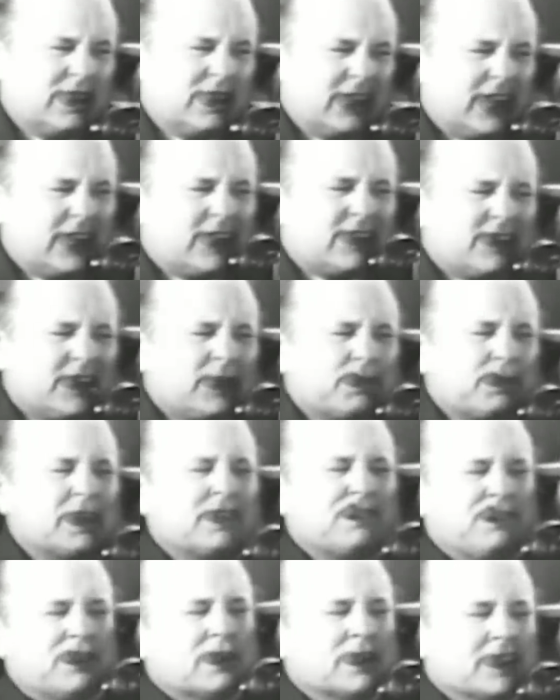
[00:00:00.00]
There's something
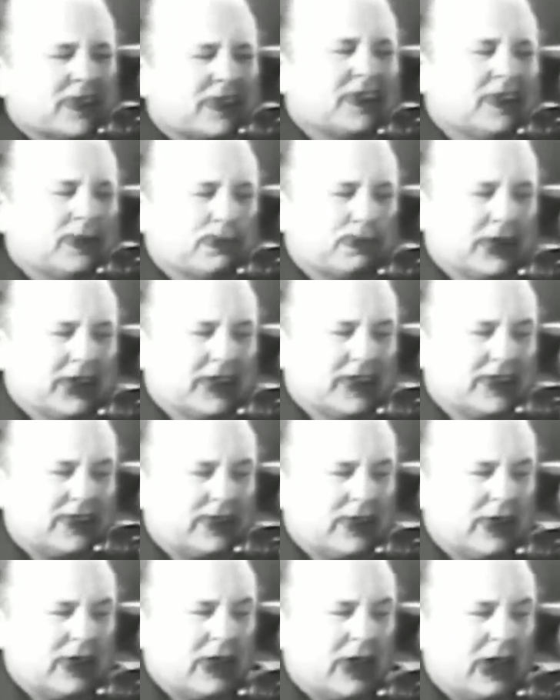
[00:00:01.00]
phony someplace.
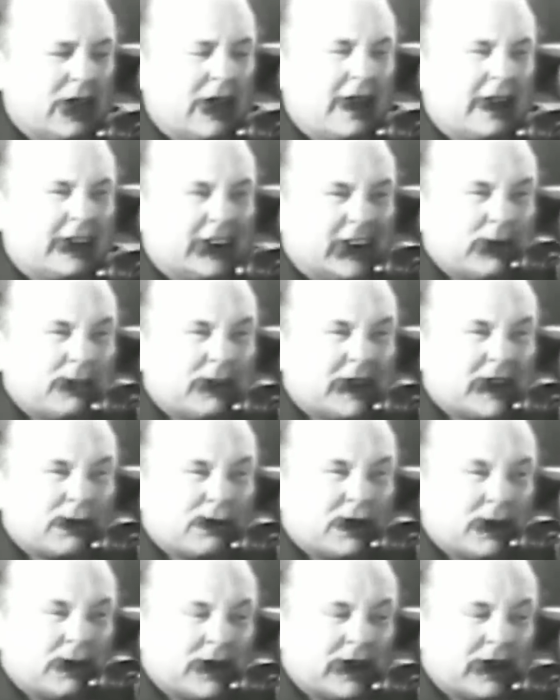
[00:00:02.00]
How about
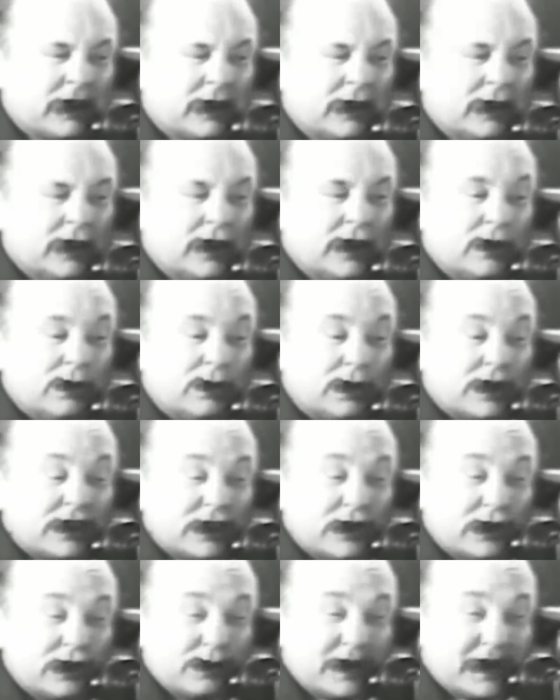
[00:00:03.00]
women? Was the
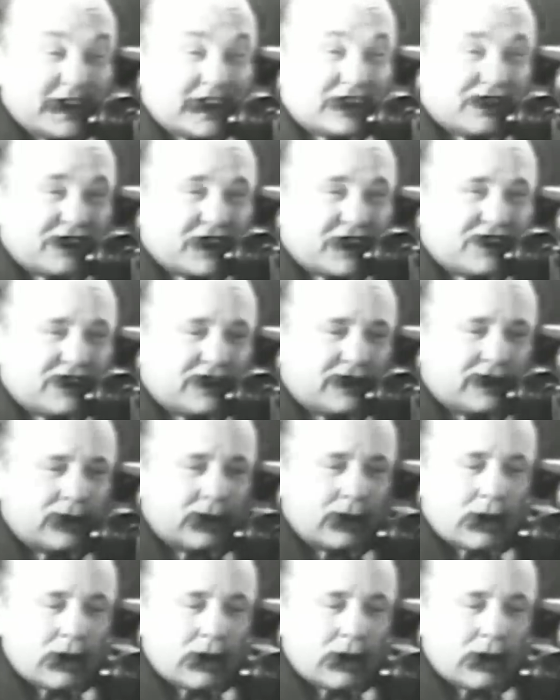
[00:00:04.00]
old man a chaser?